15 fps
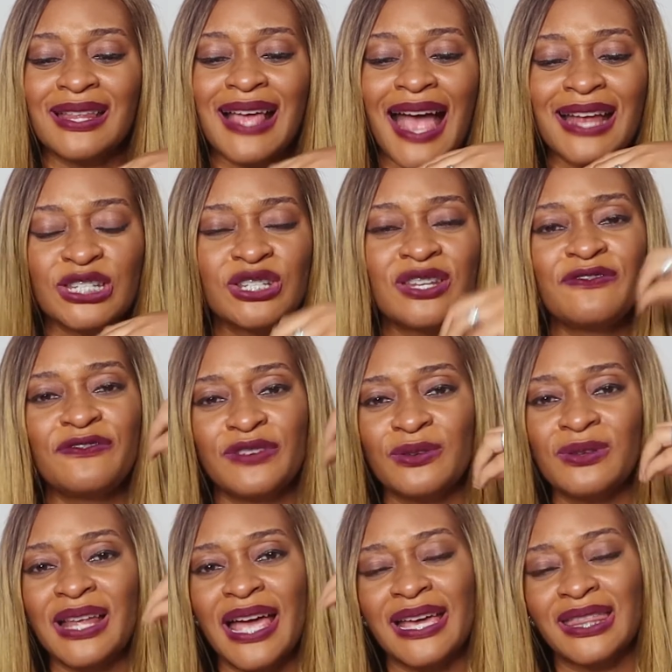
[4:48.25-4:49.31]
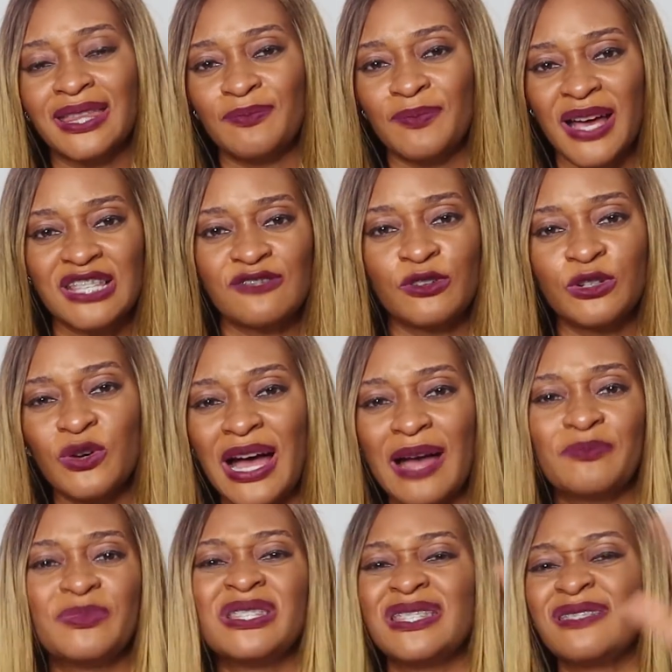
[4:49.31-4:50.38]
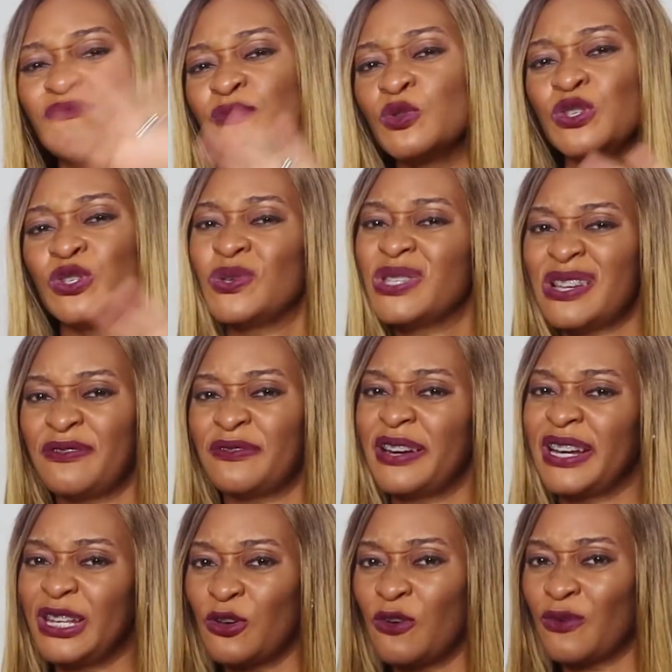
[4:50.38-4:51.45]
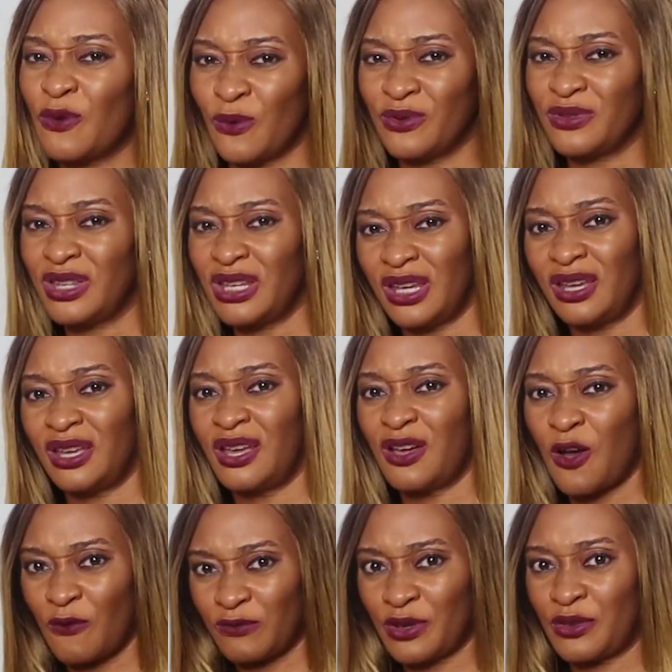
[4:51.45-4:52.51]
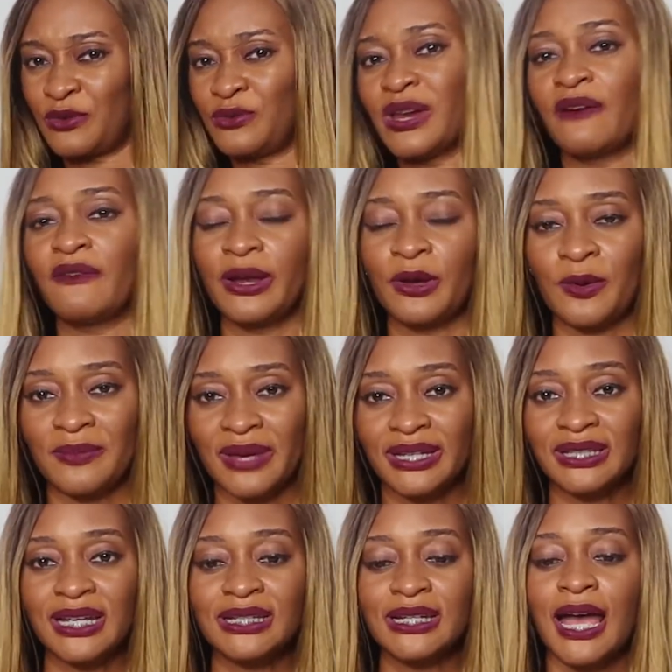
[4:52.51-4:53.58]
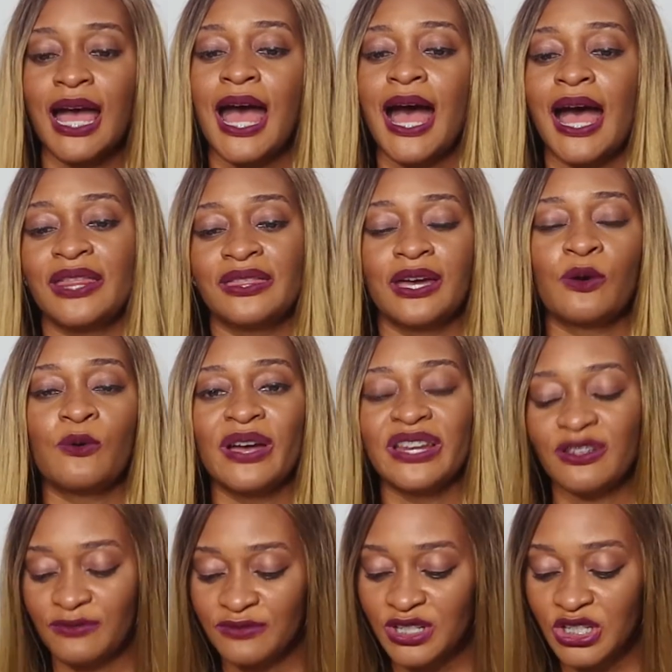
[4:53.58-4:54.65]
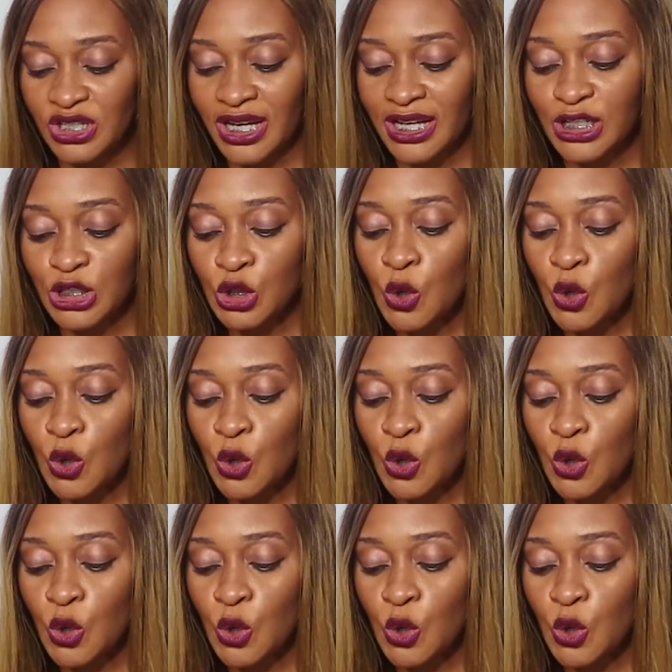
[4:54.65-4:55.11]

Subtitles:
actually feel like the Pathfolio app is the most user-friendly of all the 3 I recommended, and they're quite efficient.